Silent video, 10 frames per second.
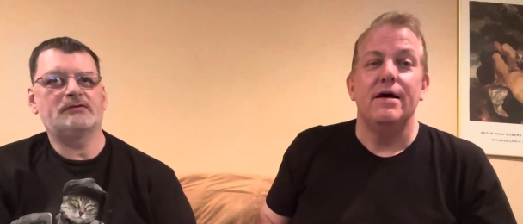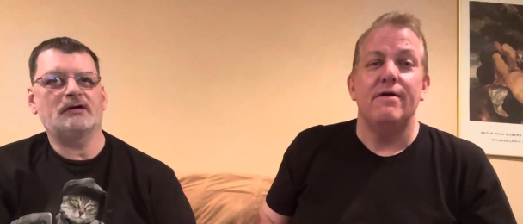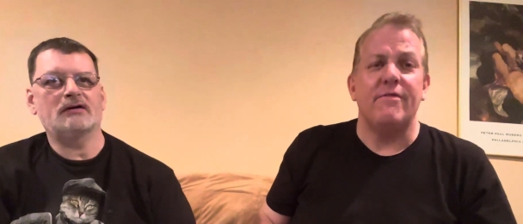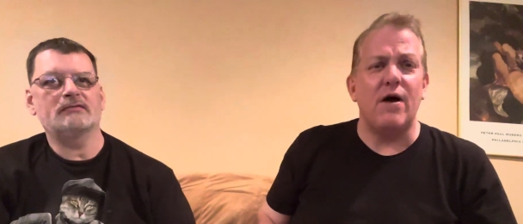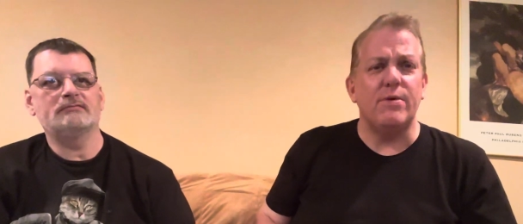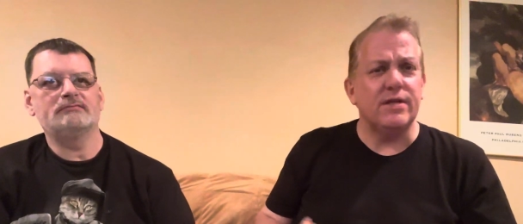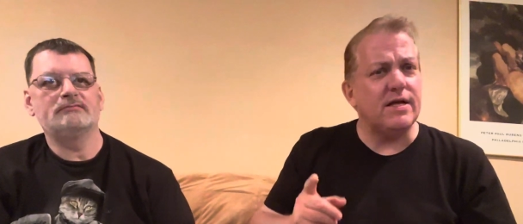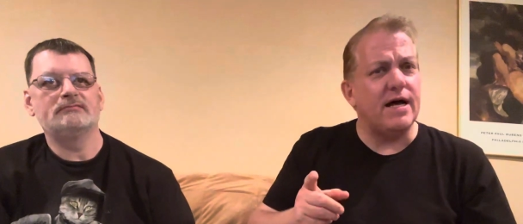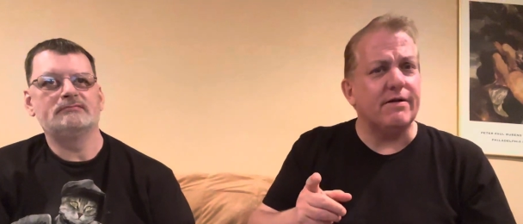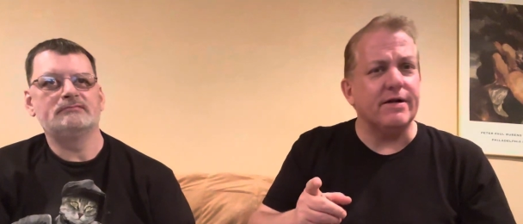Speaker 1: If I win the
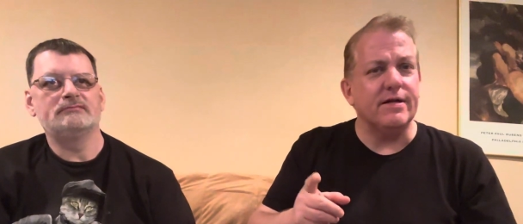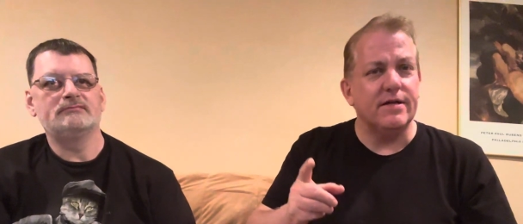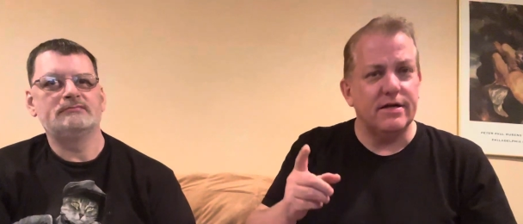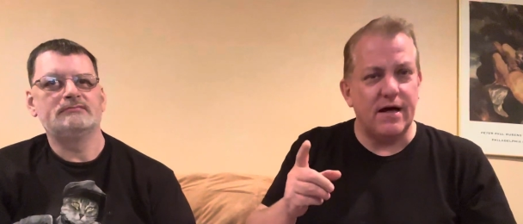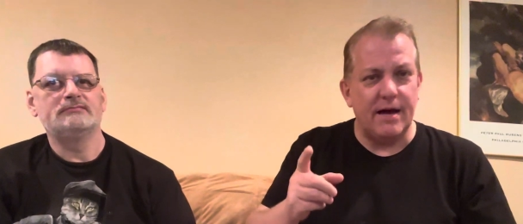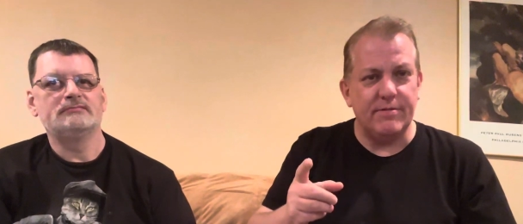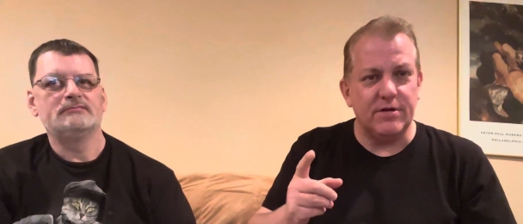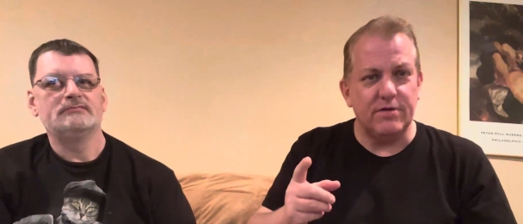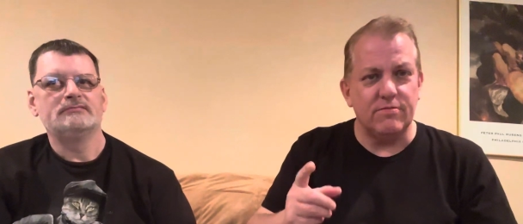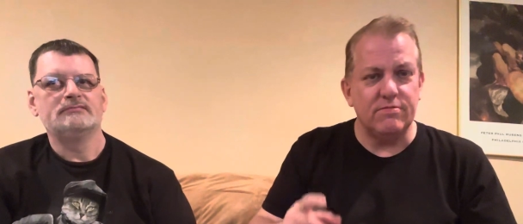lottery, I'm
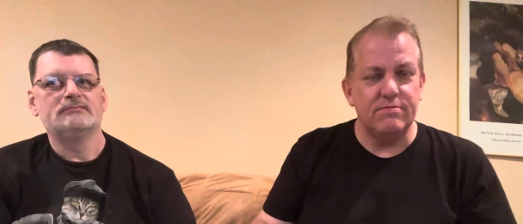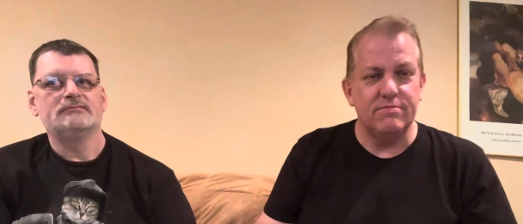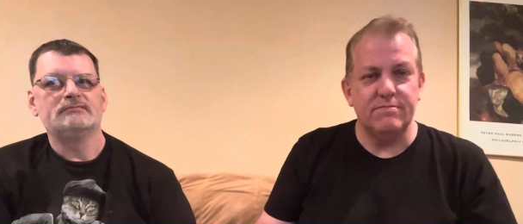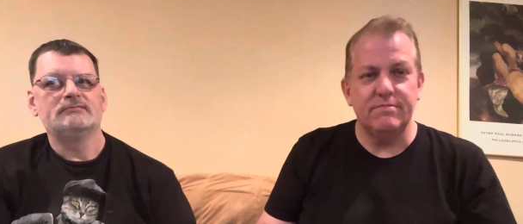going to.